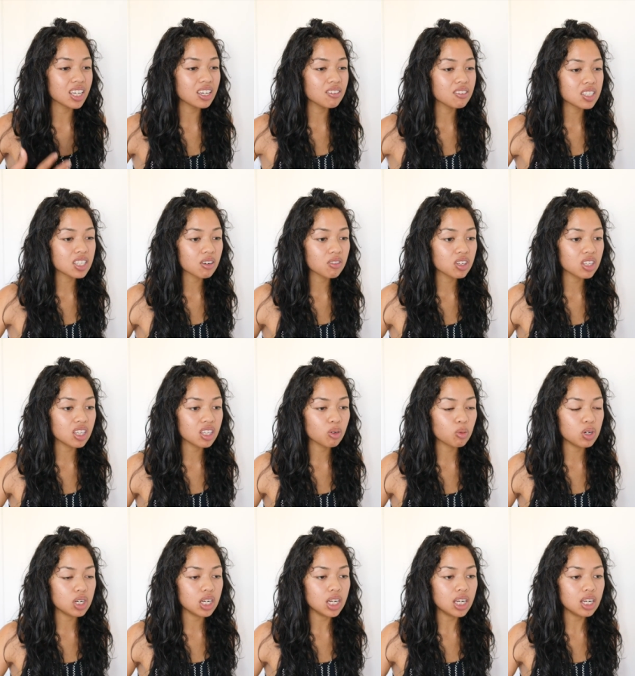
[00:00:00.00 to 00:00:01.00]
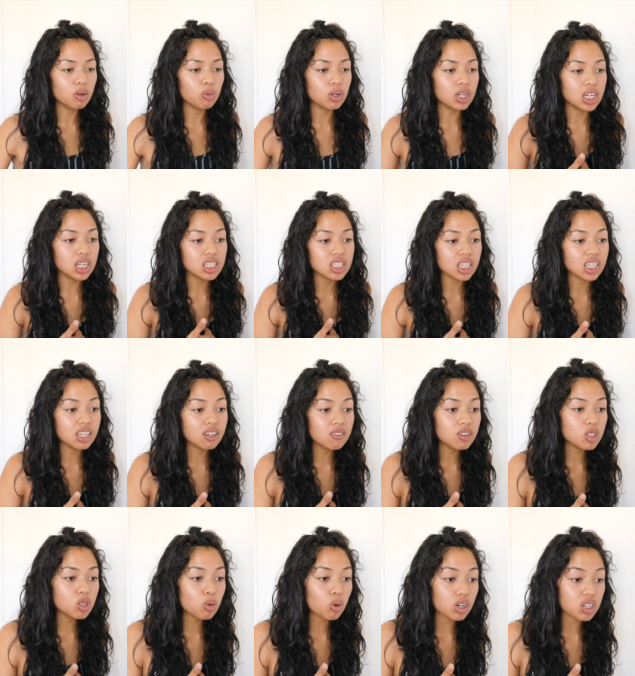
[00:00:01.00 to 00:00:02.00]
give us everything we need. We need to give
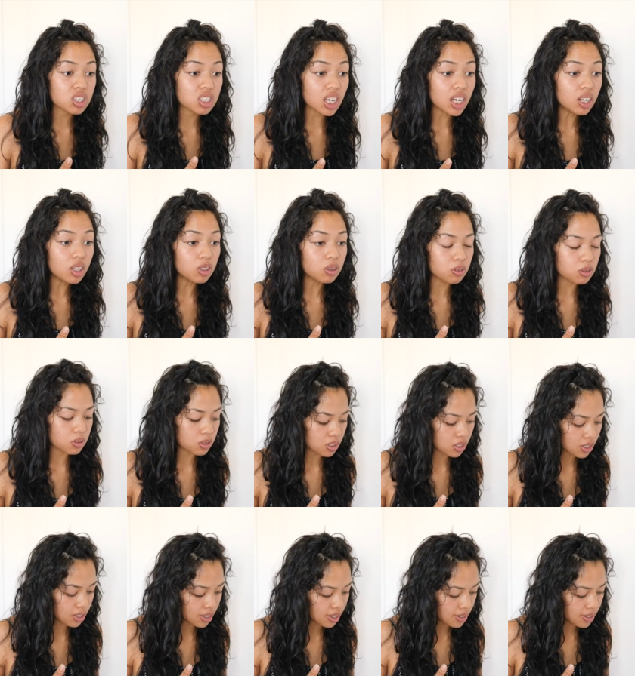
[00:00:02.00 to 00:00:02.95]
it to ourselves.